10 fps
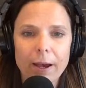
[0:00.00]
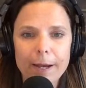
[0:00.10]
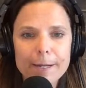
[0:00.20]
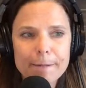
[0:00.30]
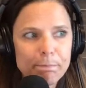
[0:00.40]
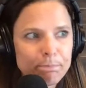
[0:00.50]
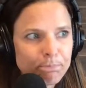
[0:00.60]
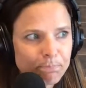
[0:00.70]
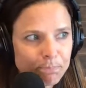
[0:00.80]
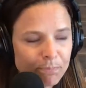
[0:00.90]

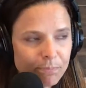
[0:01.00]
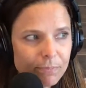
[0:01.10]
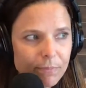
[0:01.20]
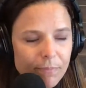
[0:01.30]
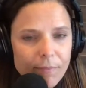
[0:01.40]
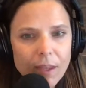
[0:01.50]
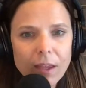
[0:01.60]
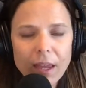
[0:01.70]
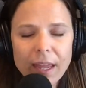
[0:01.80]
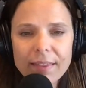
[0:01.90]
And
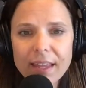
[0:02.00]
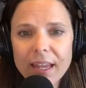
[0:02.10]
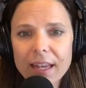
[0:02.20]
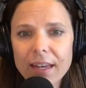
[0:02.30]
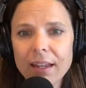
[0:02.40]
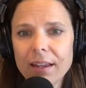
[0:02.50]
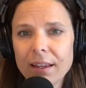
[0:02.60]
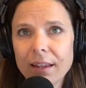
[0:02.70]
then